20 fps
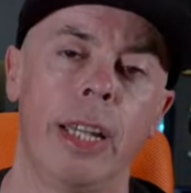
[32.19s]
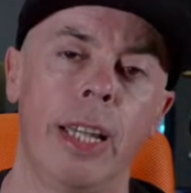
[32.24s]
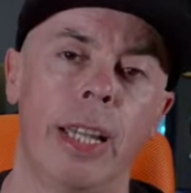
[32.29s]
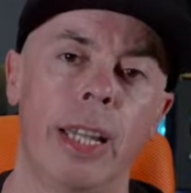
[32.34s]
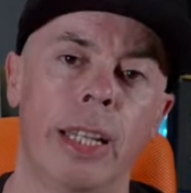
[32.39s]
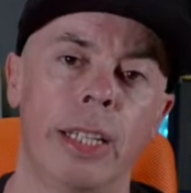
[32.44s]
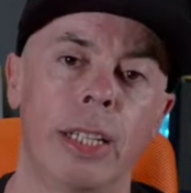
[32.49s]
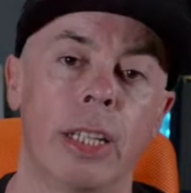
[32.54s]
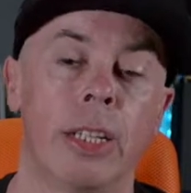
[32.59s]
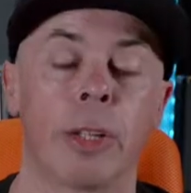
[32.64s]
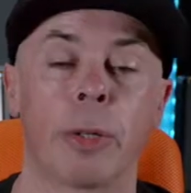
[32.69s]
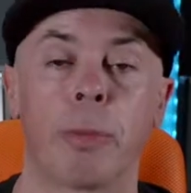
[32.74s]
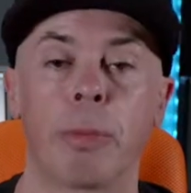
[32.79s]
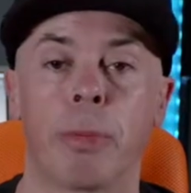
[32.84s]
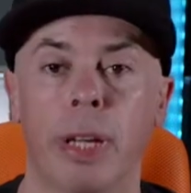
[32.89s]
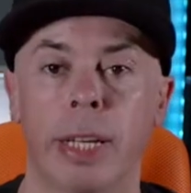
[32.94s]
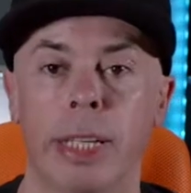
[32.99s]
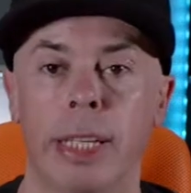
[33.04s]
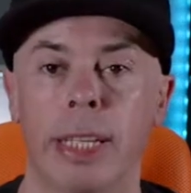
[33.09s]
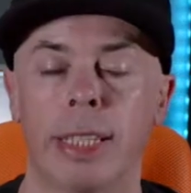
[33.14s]
and a lot of
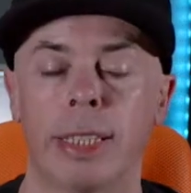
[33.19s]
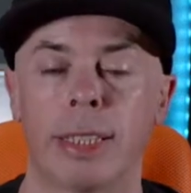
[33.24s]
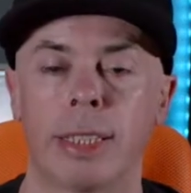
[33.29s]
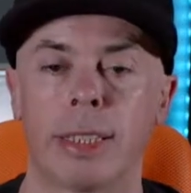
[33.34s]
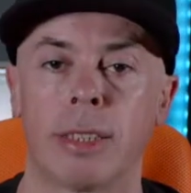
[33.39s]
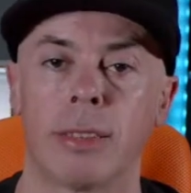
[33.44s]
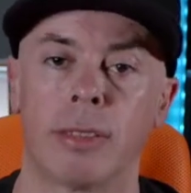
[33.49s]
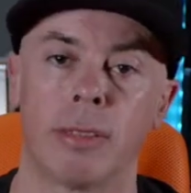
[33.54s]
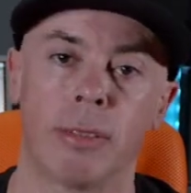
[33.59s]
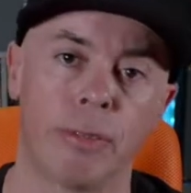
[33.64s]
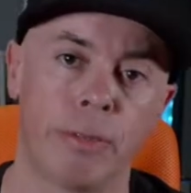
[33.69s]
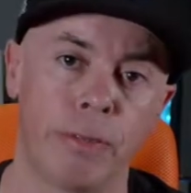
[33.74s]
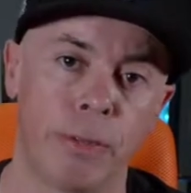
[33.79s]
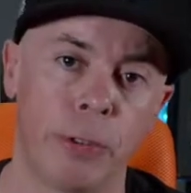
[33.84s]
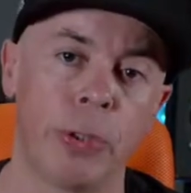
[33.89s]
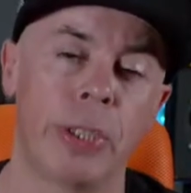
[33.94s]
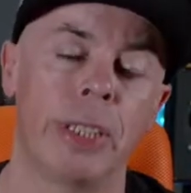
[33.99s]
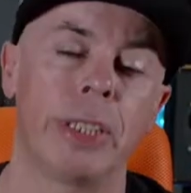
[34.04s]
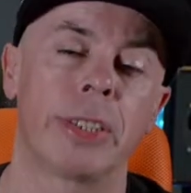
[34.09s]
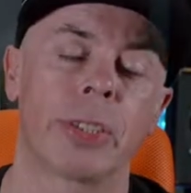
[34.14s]
plugins,
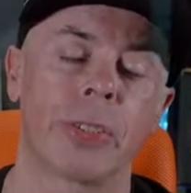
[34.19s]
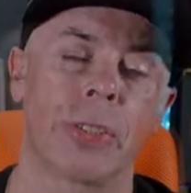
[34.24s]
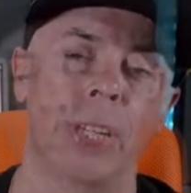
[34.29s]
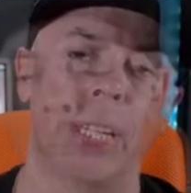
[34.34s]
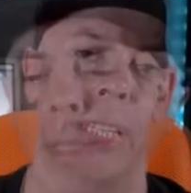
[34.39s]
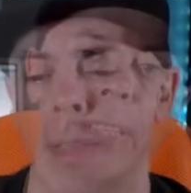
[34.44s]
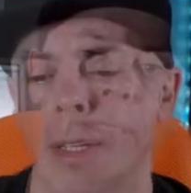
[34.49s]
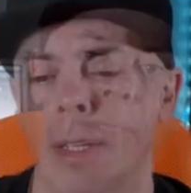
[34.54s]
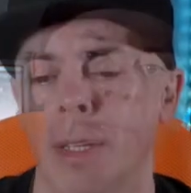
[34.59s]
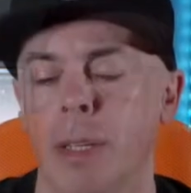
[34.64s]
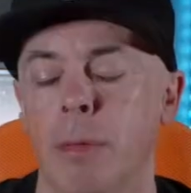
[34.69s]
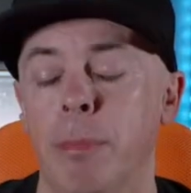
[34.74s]
fully integrated.